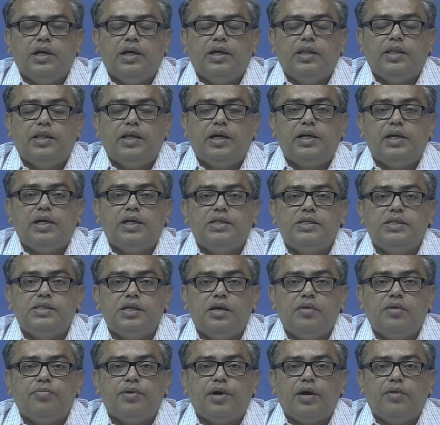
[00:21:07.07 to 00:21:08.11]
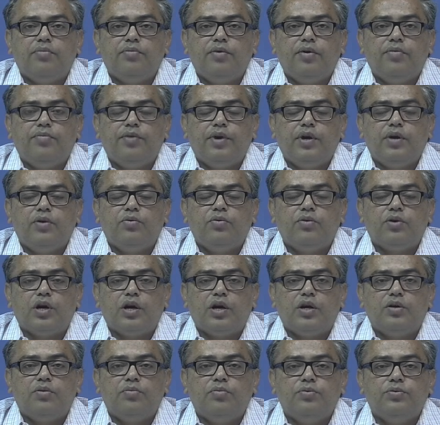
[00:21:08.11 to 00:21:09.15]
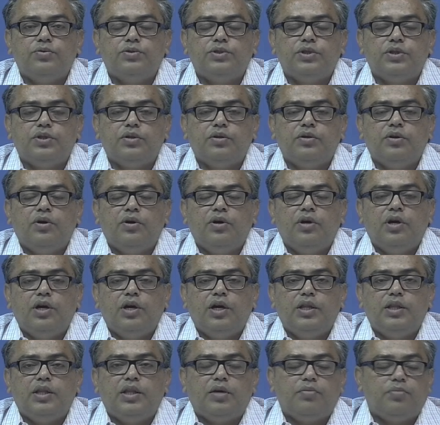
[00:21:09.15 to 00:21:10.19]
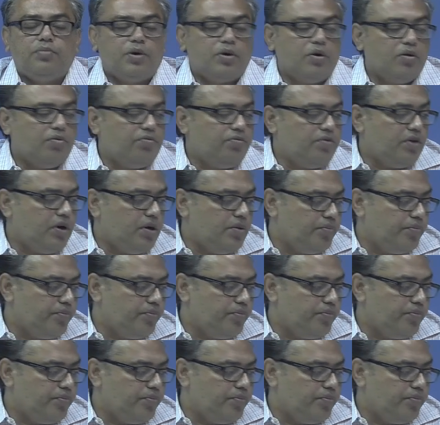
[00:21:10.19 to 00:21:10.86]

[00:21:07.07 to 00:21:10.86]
That itself can be a very good contribution in that particular firm.